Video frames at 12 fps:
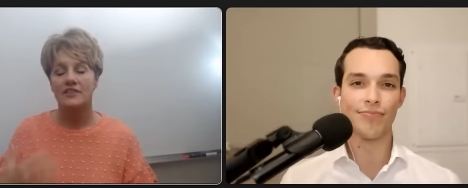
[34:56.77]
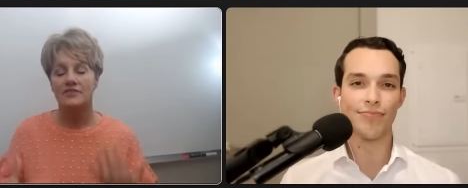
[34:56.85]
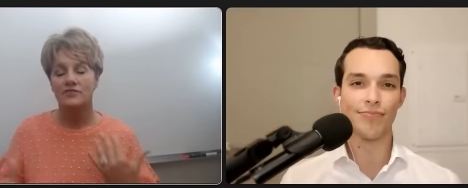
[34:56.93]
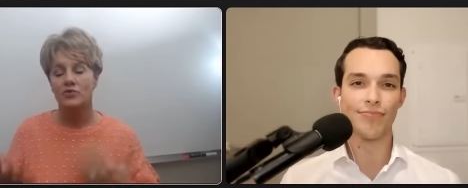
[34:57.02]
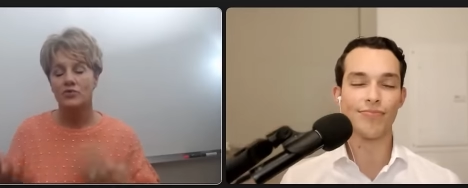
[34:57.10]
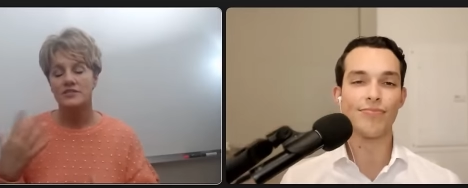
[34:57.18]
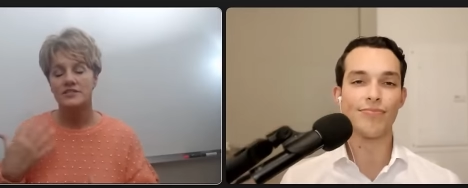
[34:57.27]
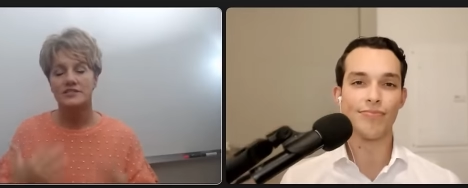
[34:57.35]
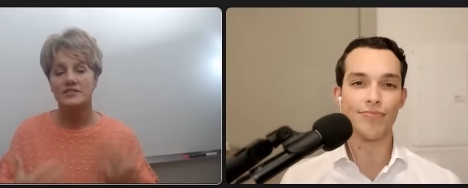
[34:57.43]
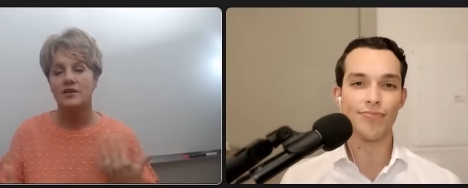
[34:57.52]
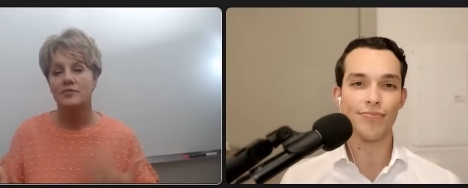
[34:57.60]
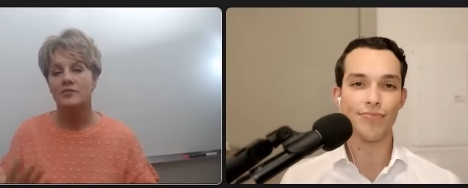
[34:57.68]
Speaker 1: I had
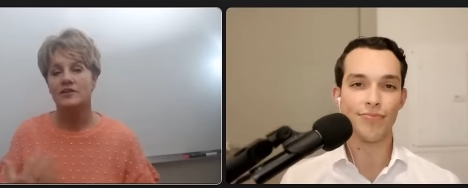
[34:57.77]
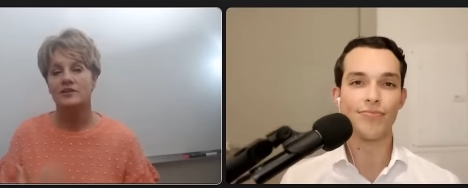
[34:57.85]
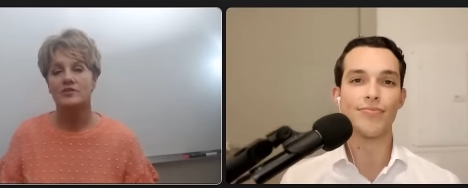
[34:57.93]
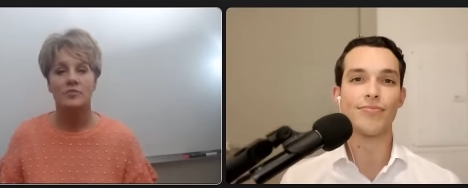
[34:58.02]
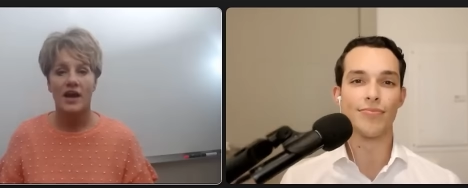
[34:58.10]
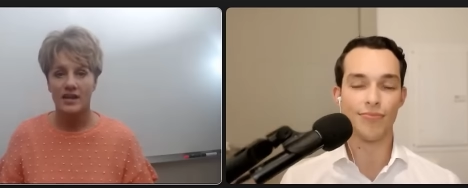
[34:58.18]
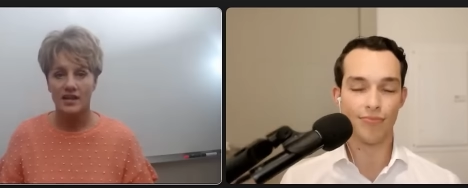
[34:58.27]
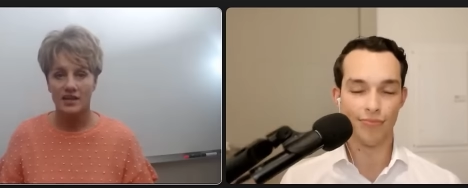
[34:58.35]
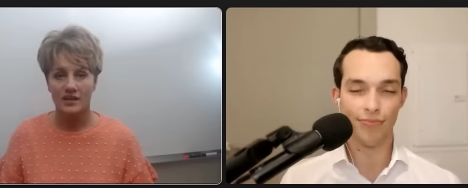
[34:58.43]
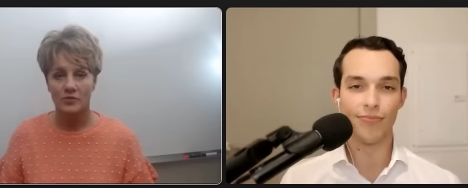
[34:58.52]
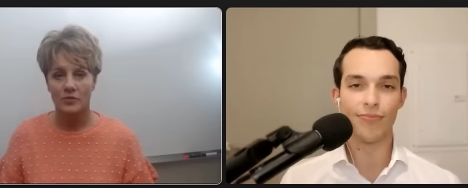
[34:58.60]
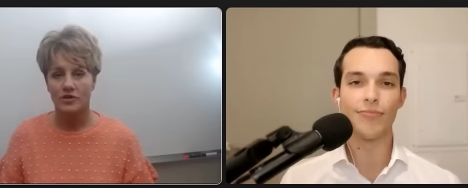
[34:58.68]
voices coming to my
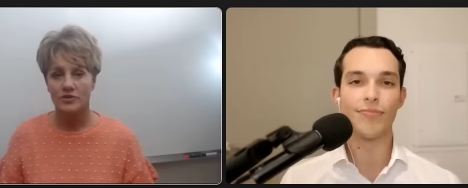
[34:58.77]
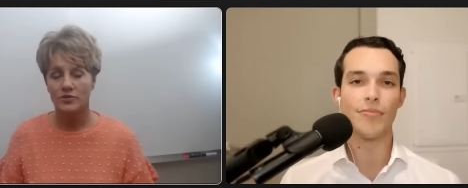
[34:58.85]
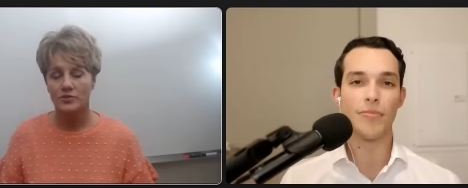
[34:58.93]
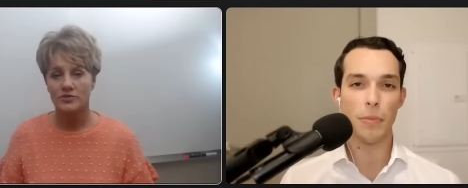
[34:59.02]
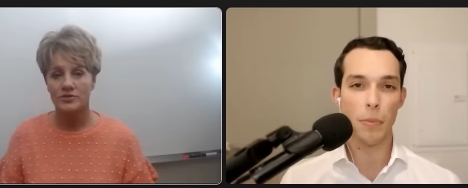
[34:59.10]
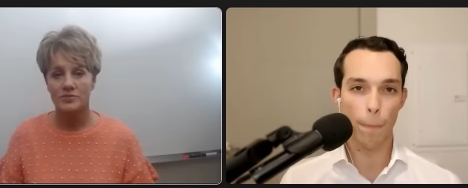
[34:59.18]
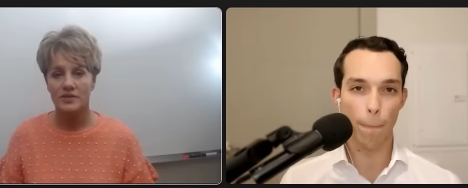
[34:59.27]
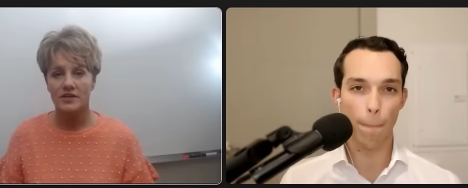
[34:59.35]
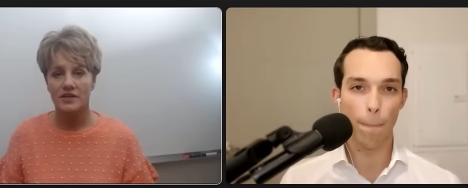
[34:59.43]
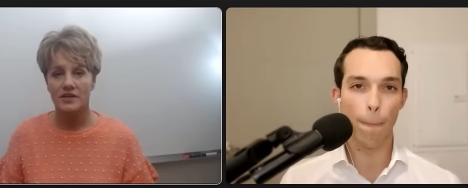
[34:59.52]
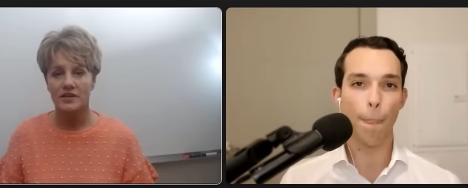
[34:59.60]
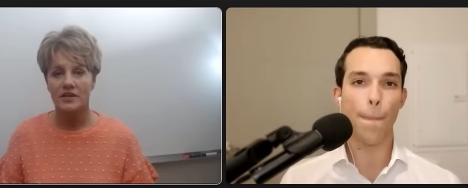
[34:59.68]
head while you were
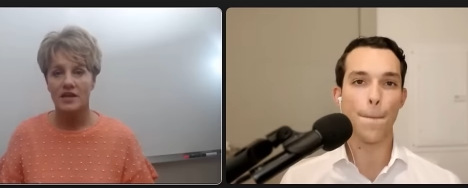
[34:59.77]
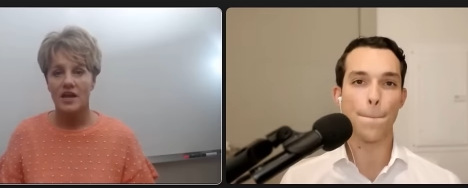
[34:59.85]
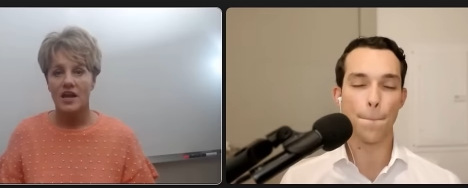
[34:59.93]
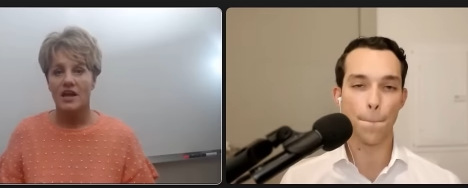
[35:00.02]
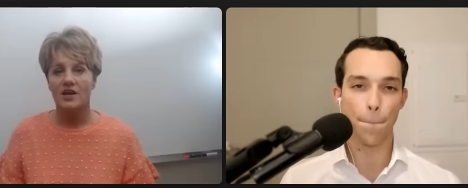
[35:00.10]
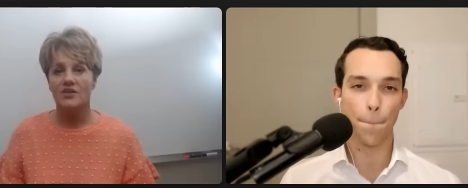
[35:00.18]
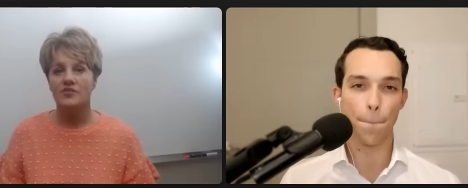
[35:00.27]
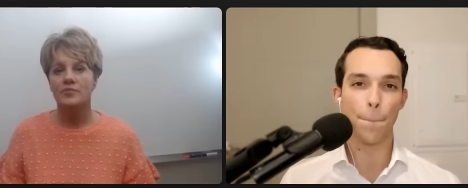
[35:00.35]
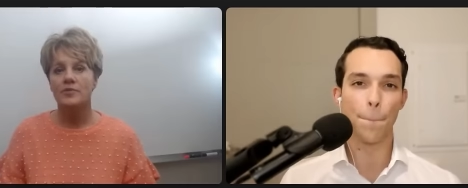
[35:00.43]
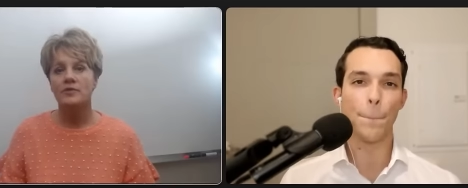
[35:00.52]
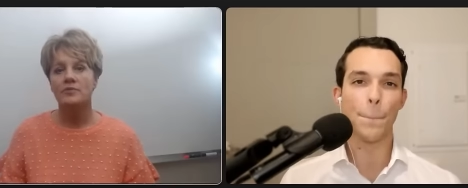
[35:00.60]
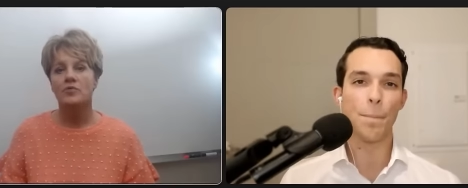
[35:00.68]
speaking
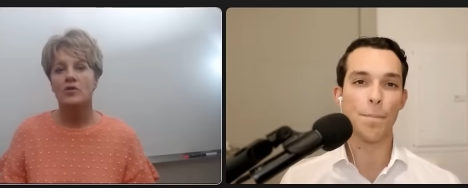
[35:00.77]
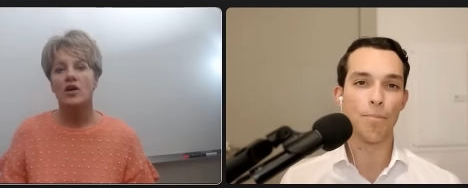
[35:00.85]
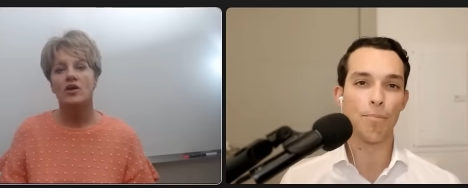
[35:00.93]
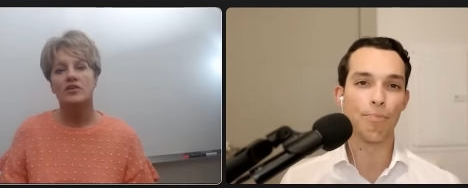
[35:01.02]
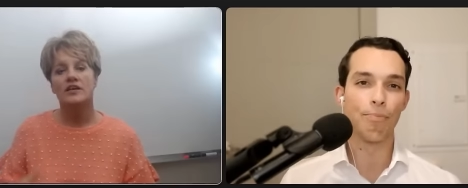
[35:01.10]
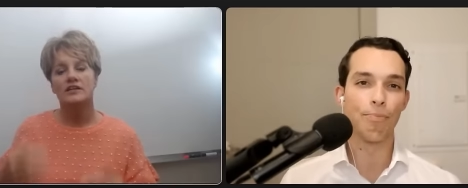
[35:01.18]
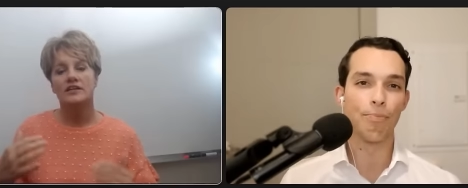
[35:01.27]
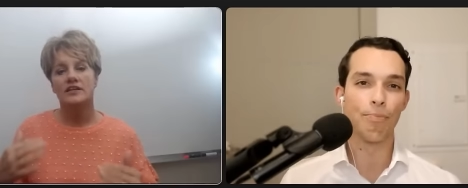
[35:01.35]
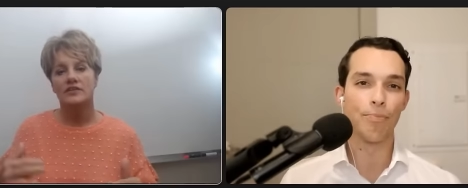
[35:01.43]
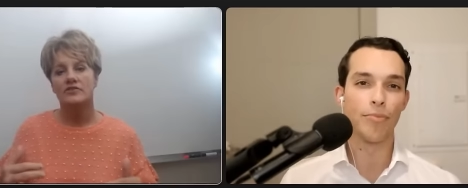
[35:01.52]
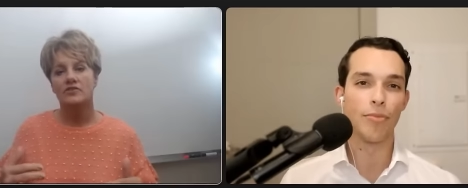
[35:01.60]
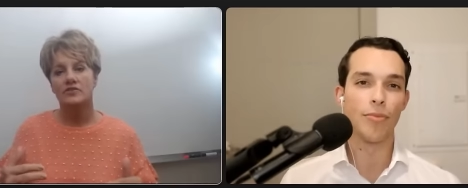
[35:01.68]
of people on a
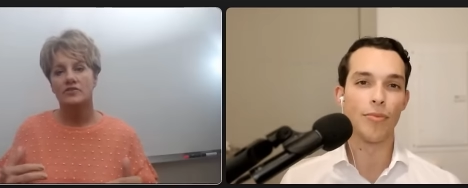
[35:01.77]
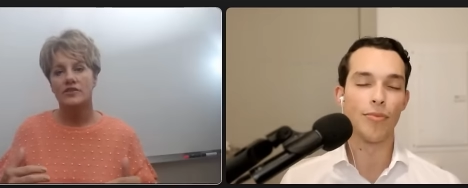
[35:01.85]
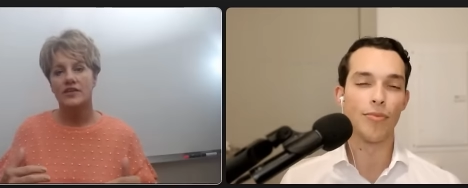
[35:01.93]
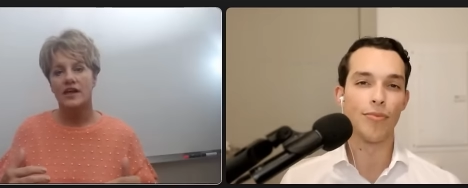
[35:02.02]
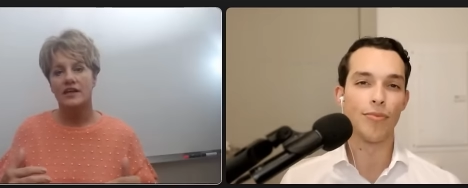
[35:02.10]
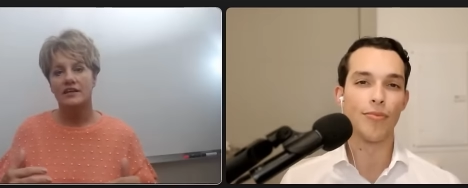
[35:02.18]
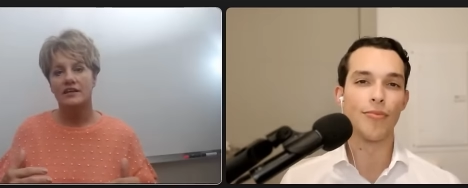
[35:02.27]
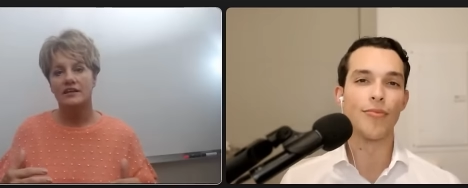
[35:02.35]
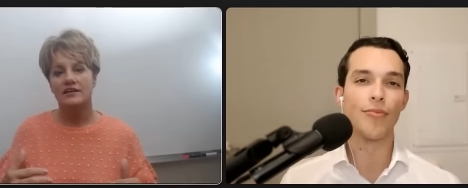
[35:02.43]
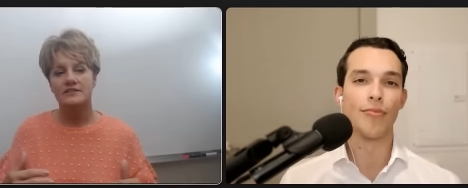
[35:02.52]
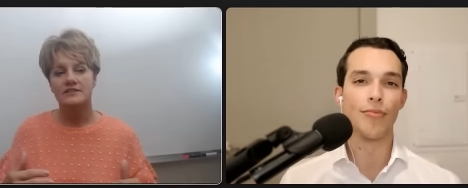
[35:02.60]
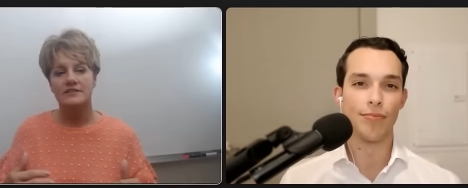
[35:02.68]
level that
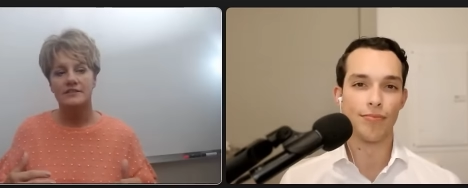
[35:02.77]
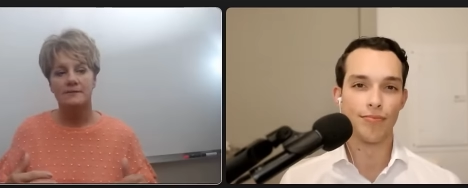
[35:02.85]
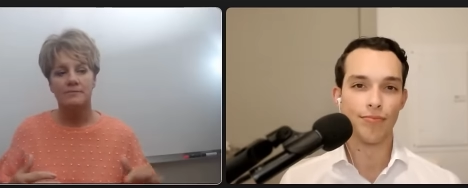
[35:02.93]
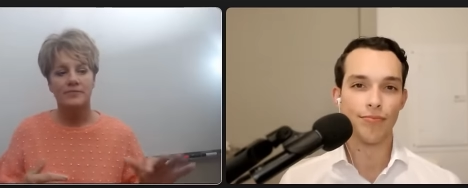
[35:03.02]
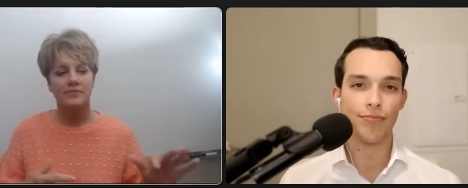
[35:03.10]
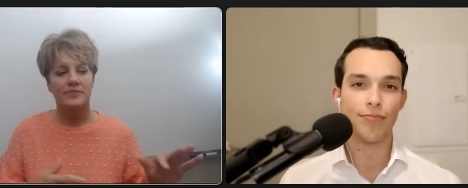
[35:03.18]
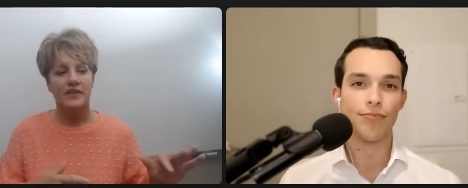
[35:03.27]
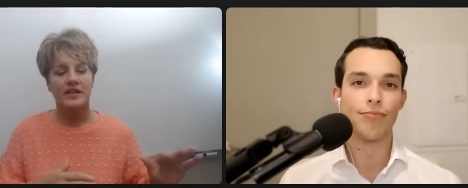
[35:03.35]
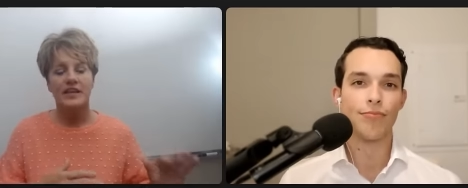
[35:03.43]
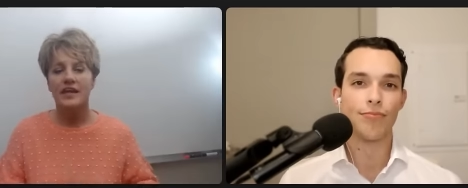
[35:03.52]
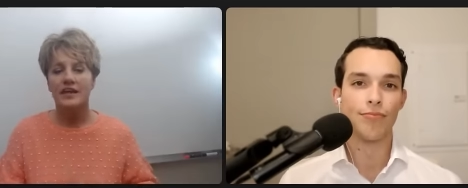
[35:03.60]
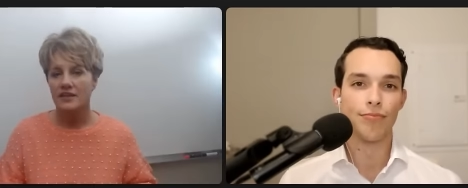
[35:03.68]
is
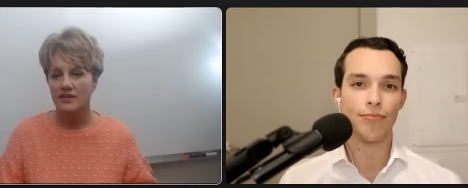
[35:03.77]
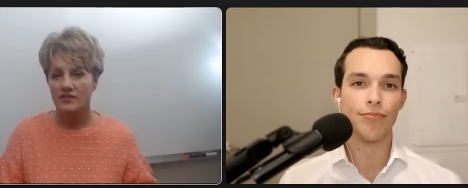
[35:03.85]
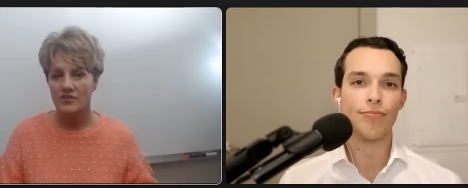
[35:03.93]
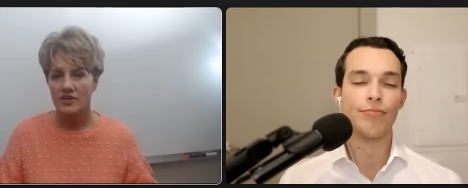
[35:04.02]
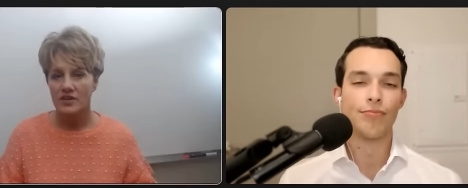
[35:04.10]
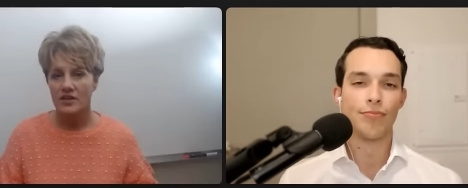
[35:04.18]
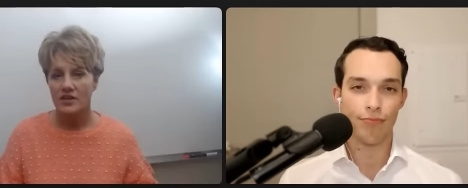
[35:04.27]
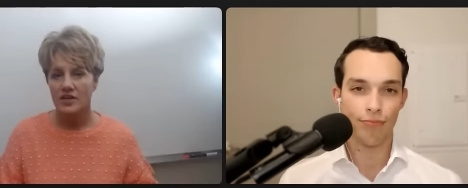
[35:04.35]
negative